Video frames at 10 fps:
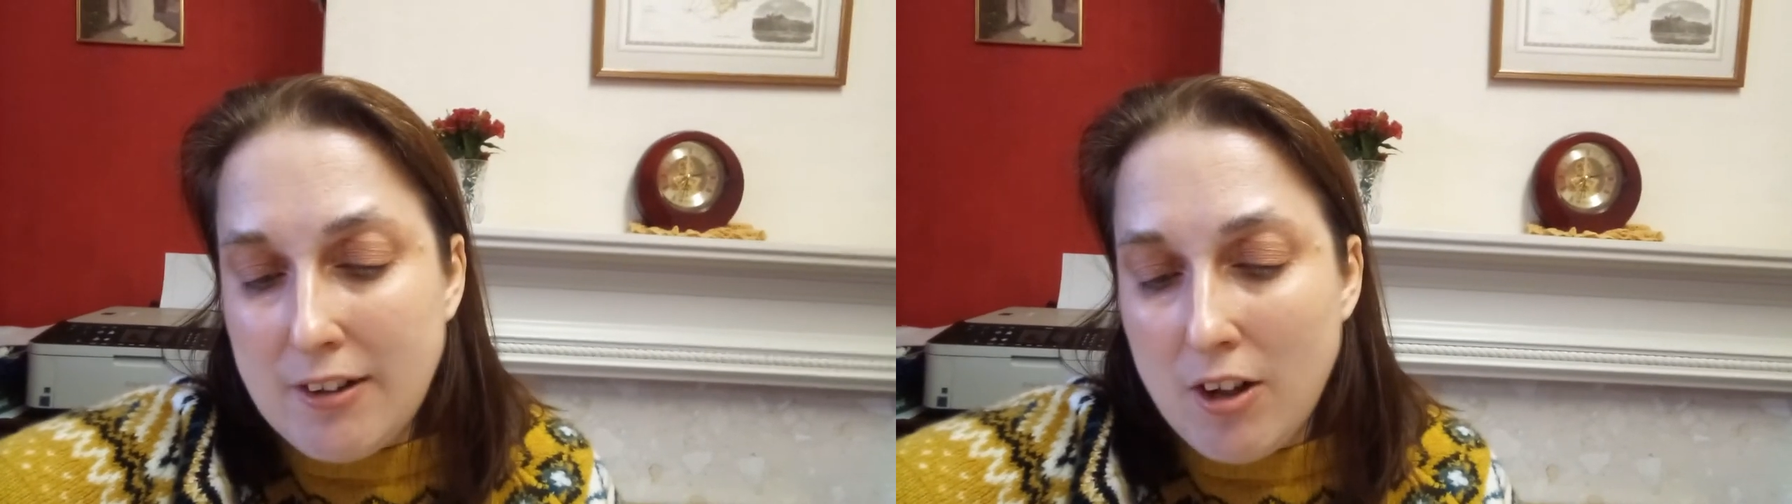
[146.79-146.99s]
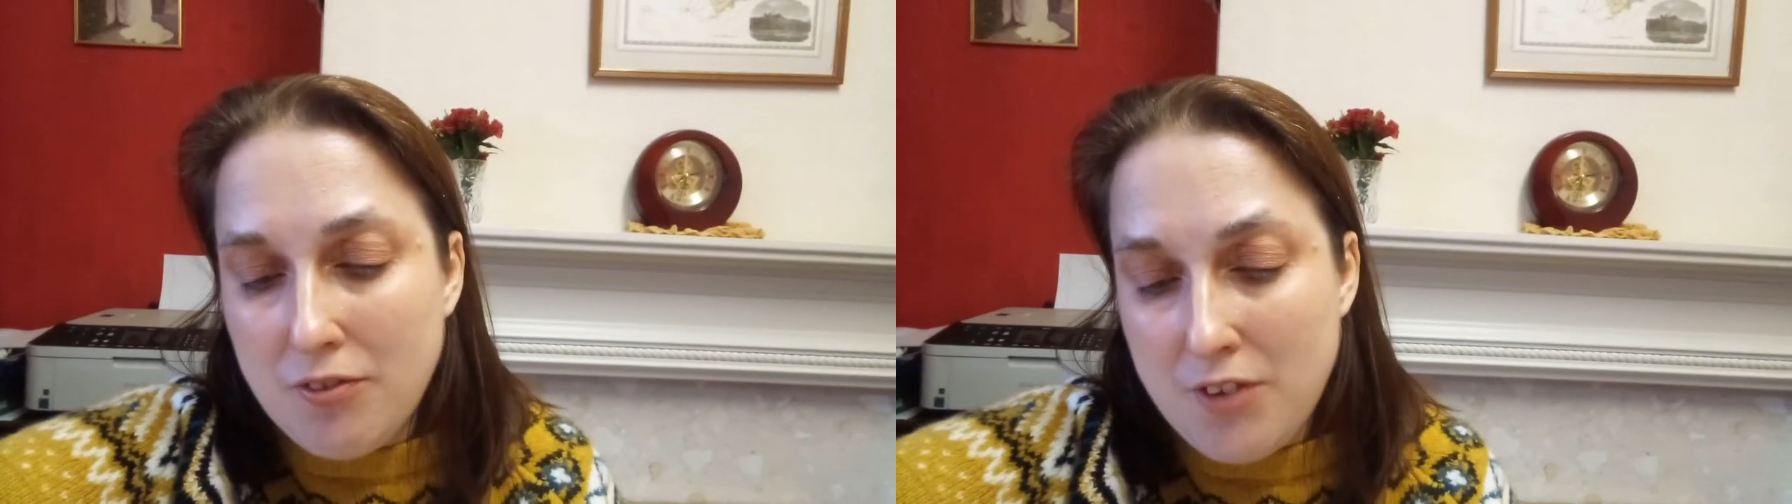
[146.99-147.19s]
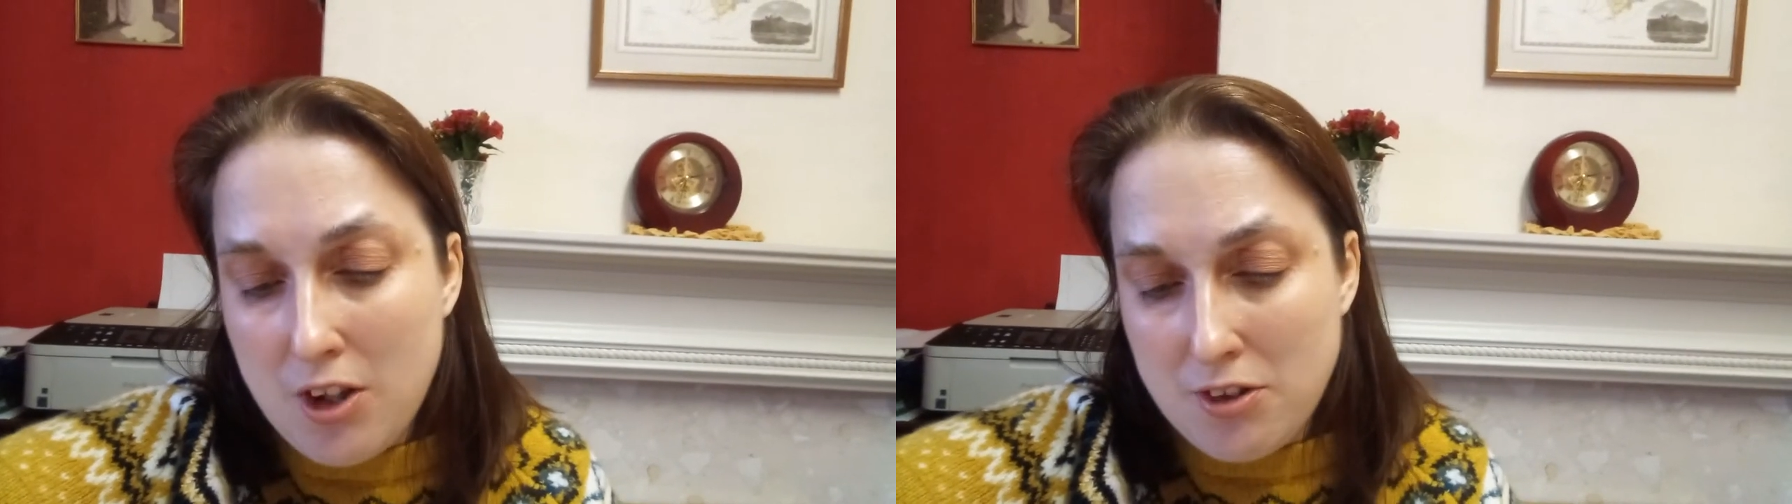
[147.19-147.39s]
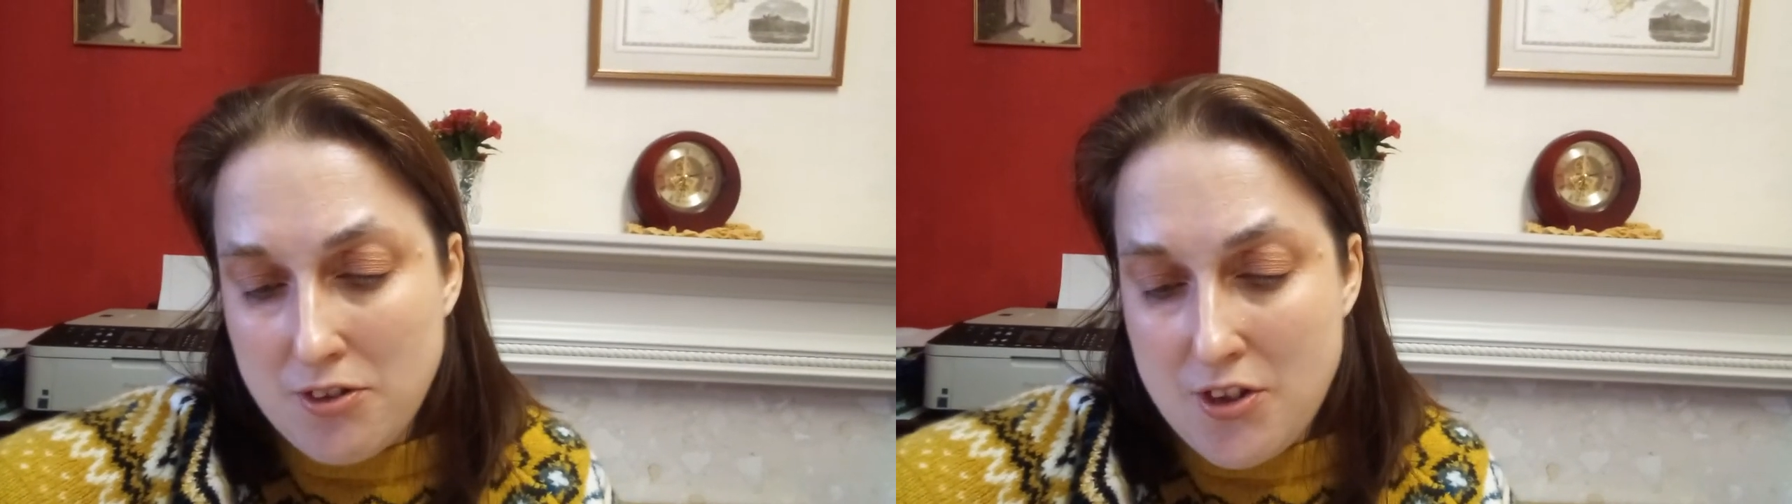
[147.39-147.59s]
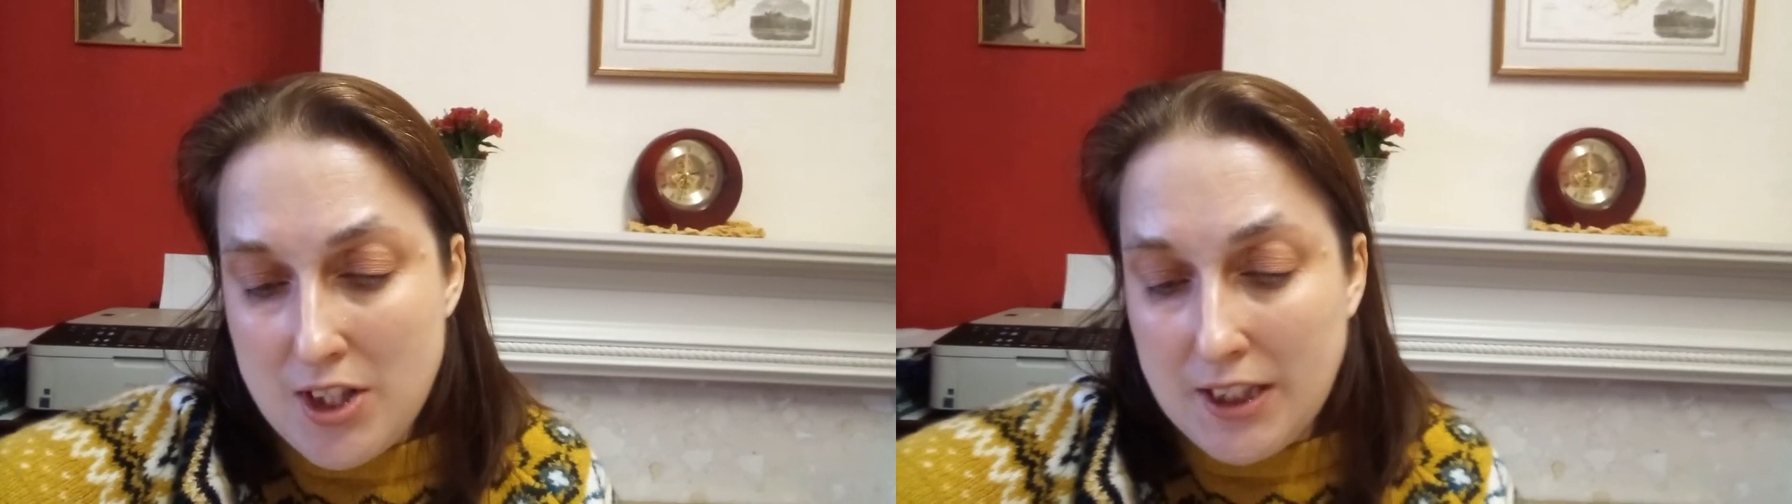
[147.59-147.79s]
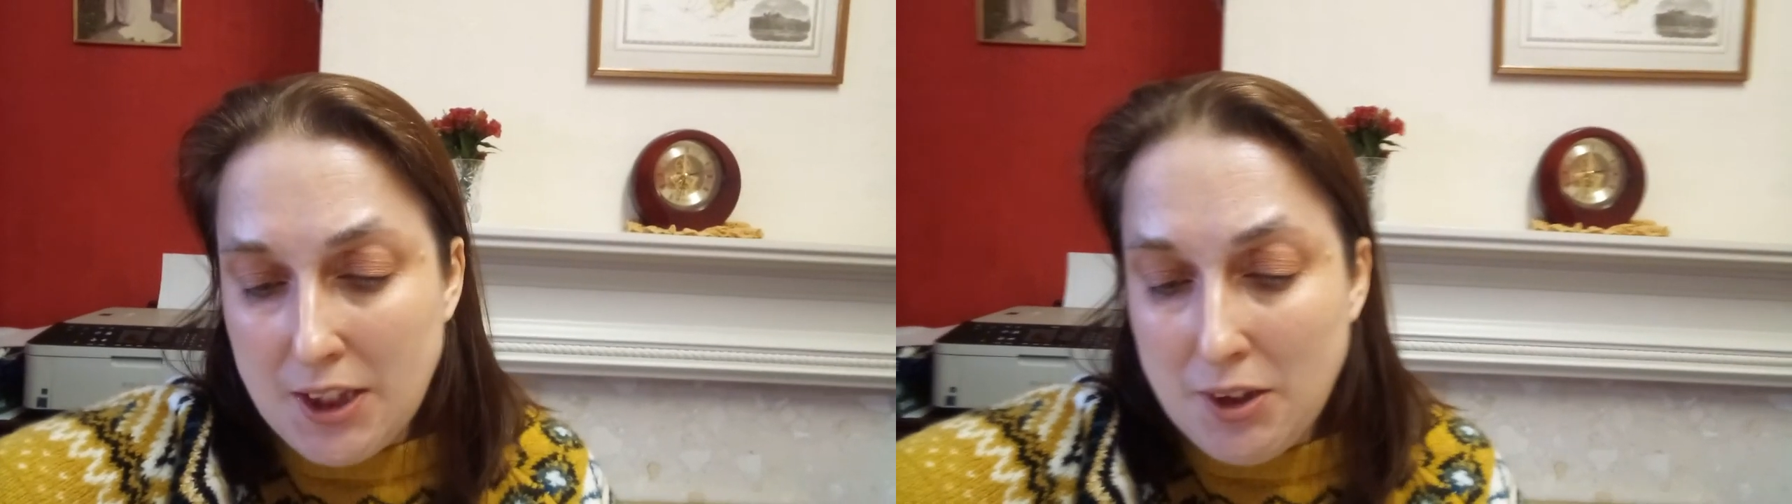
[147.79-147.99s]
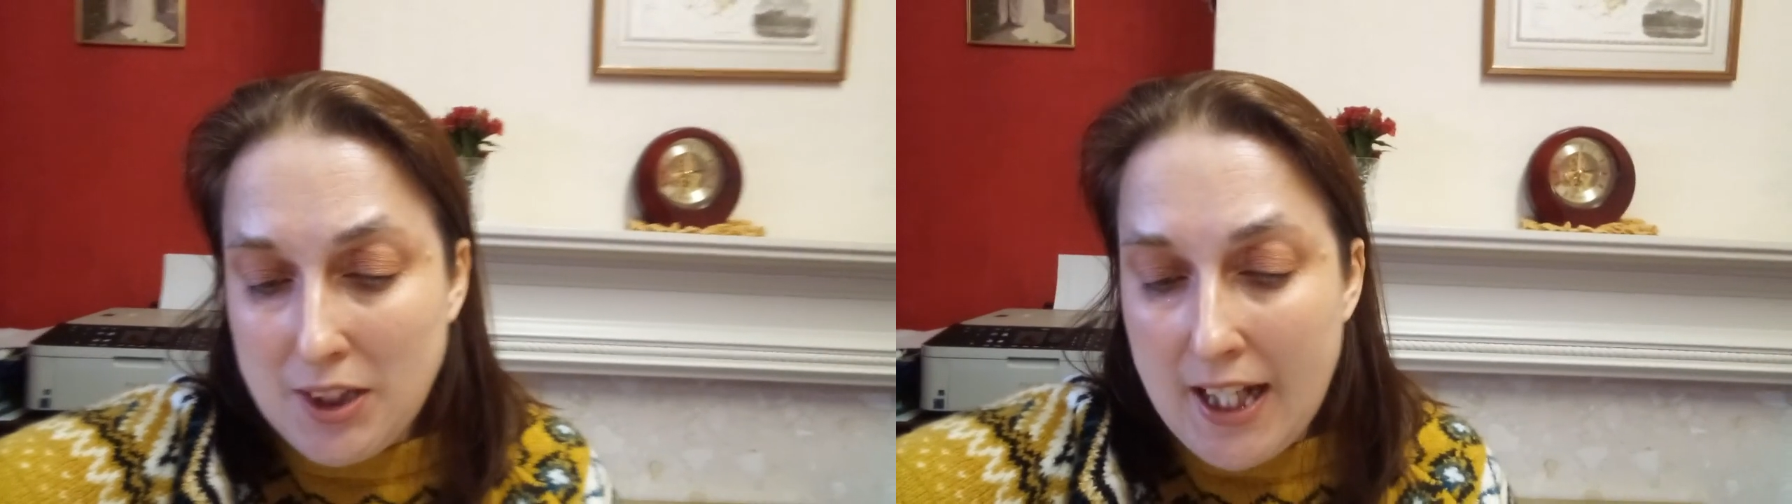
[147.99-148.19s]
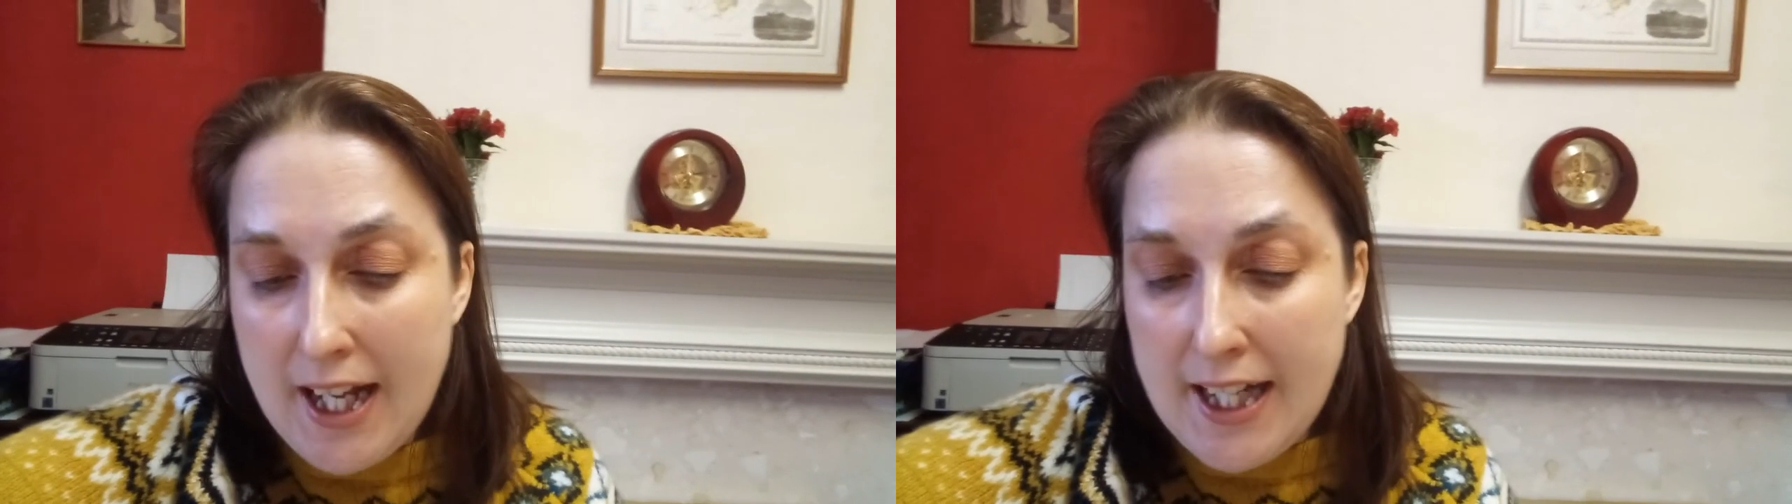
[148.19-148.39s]

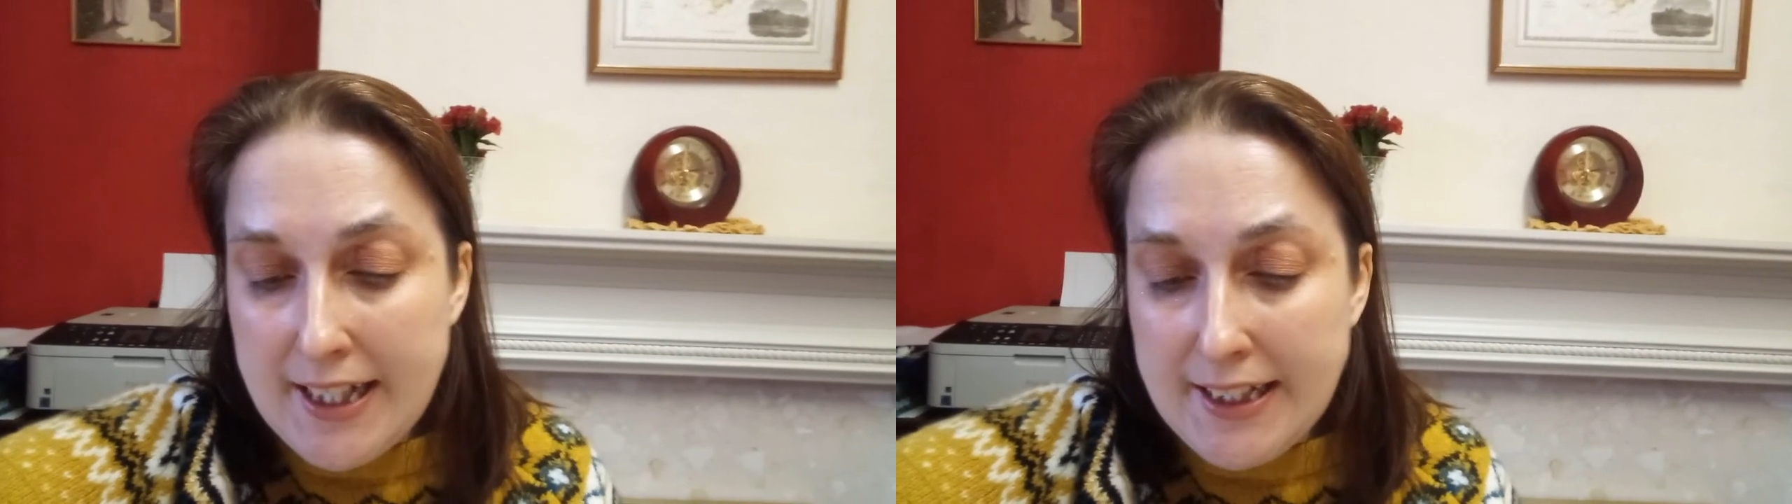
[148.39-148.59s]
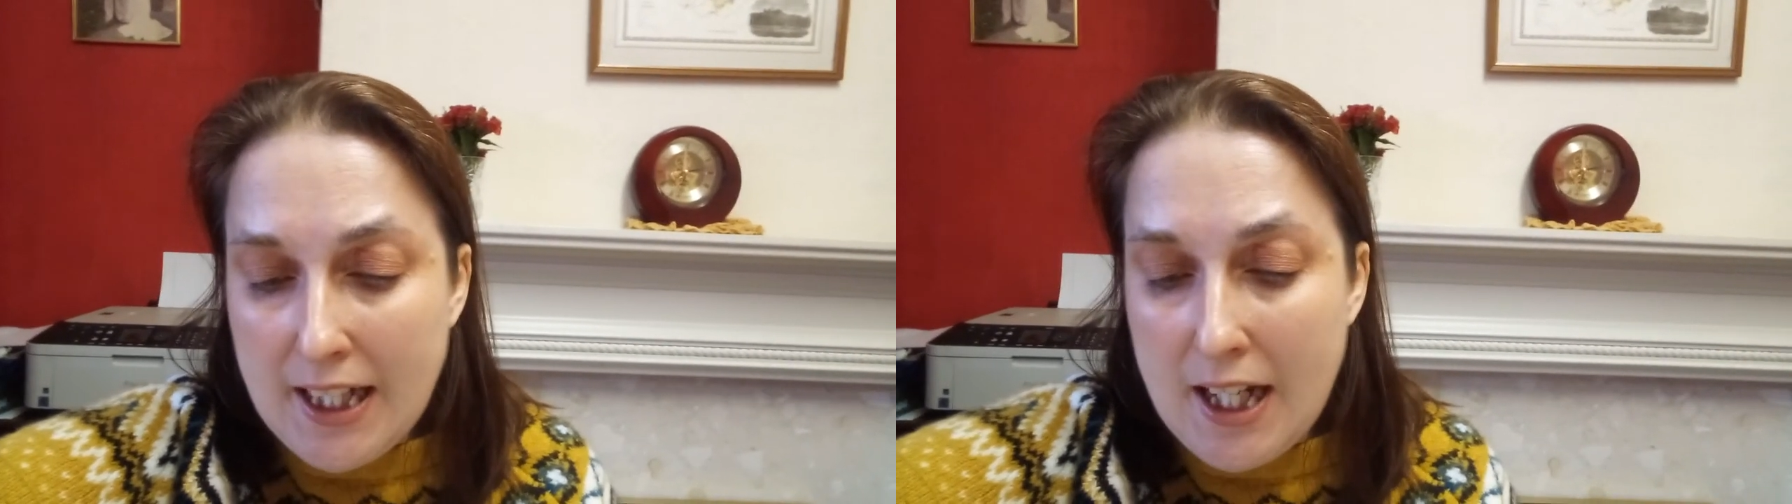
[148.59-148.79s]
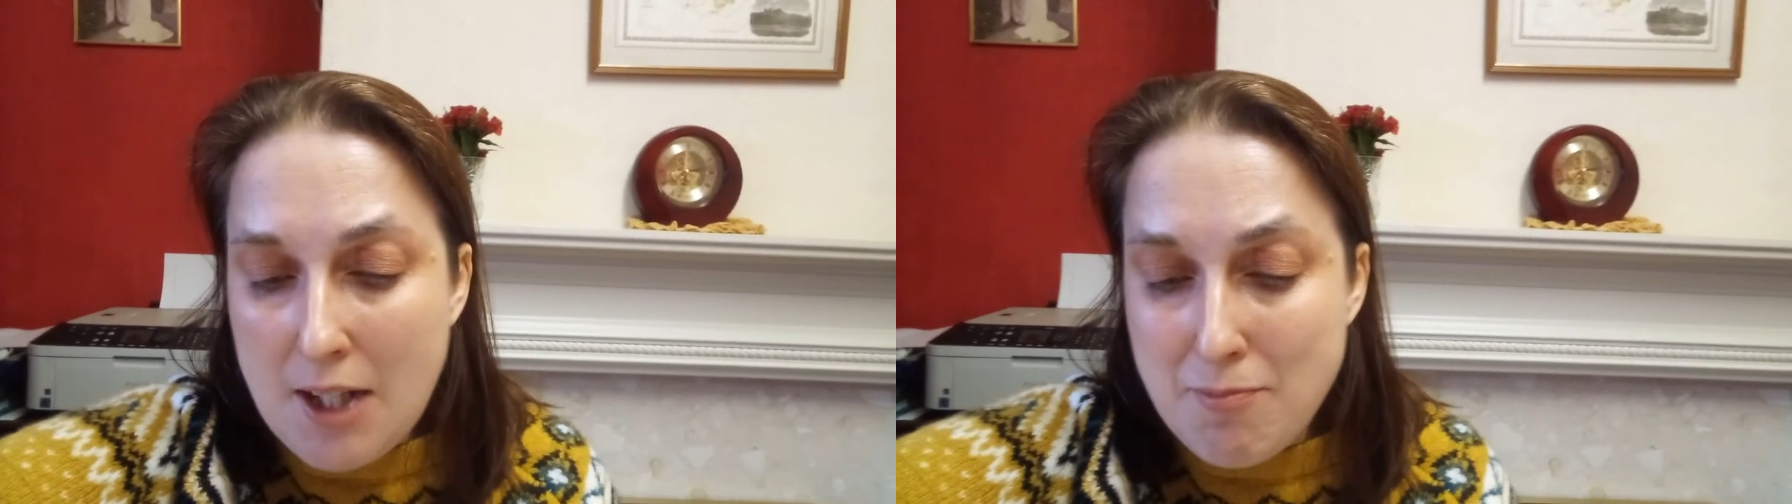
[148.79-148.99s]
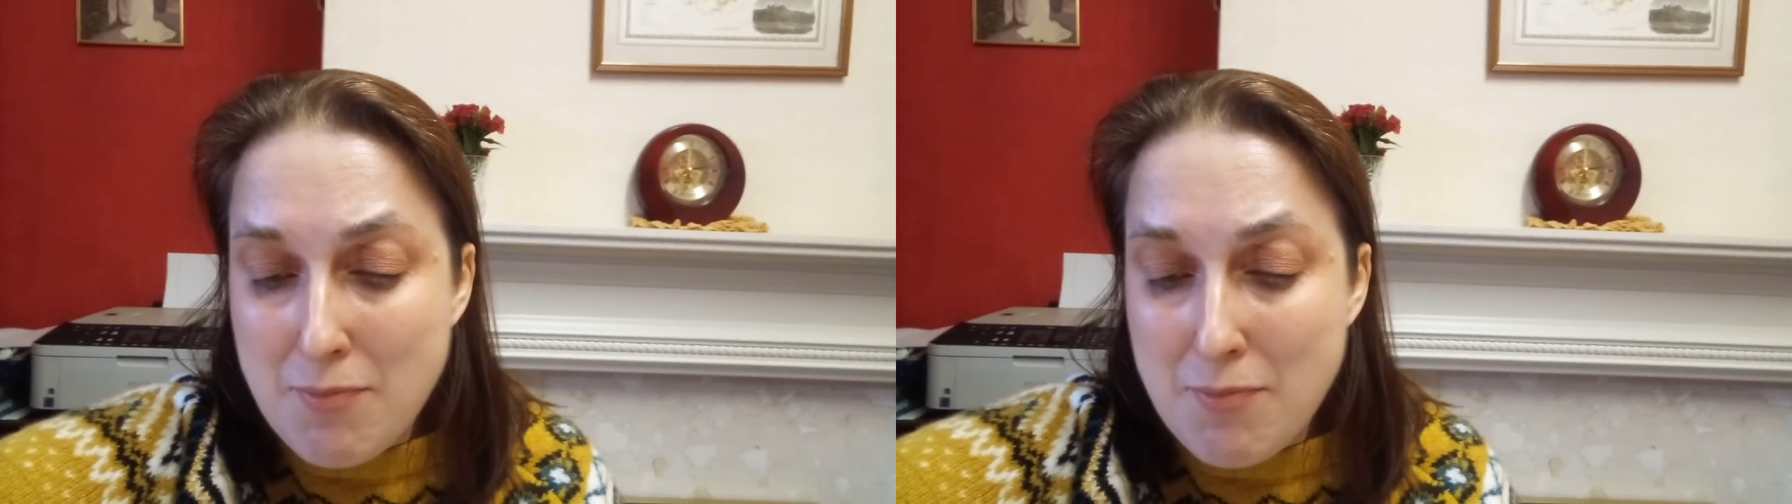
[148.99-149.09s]
gov.uk